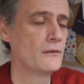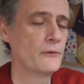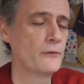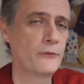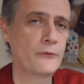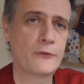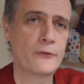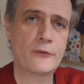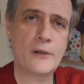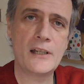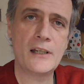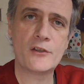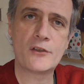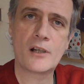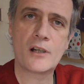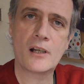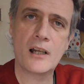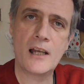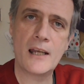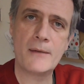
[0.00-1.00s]

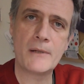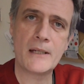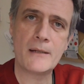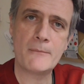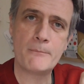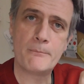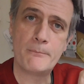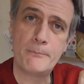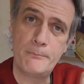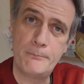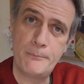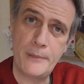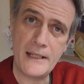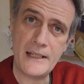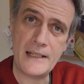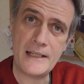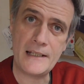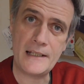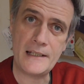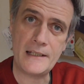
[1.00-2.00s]
French climbing
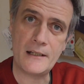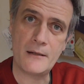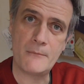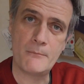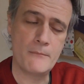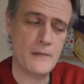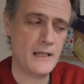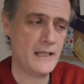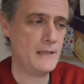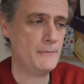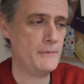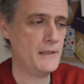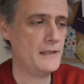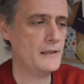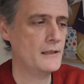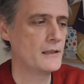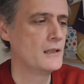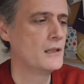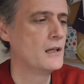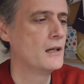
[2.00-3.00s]
bean, maybe.